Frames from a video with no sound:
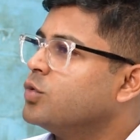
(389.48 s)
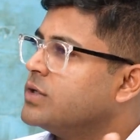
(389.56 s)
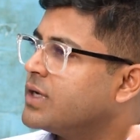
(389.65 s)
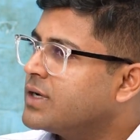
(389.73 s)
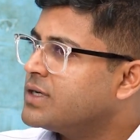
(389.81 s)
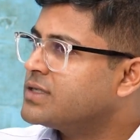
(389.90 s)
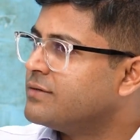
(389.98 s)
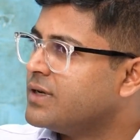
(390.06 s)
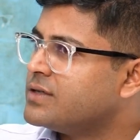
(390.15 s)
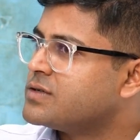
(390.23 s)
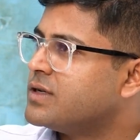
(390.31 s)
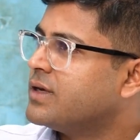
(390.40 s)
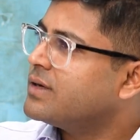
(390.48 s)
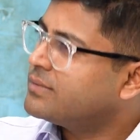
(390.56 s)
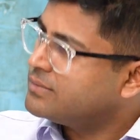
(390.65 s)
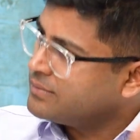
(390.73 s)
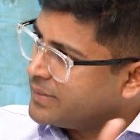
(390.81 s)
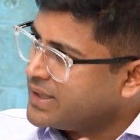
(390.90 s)
Udhar ka civil
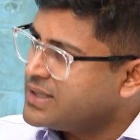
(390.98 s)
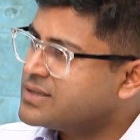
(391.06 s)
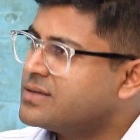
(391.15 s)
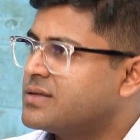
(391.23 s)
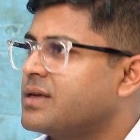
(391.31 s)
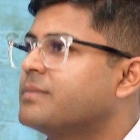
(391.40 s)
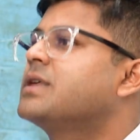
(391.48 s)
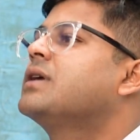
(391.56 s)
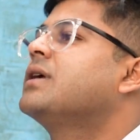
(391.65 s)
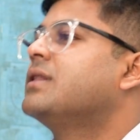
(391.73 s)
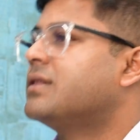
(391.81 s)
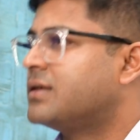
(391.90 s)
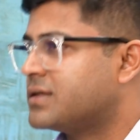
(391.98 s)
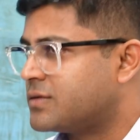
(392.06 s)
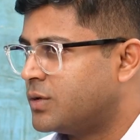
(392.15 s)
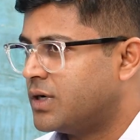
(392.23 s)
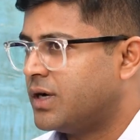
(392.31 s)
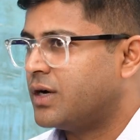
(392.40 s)
engineer means something in this
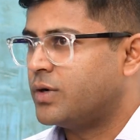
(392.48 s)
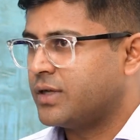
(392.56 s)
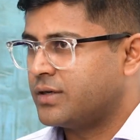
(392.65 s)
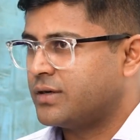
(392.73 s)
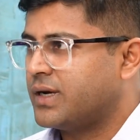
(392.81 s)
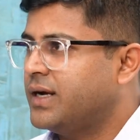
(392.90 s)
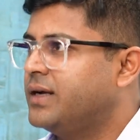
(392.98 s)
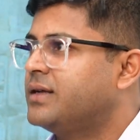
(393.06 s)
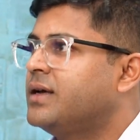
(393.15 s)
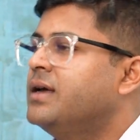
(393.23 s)
world out here, right?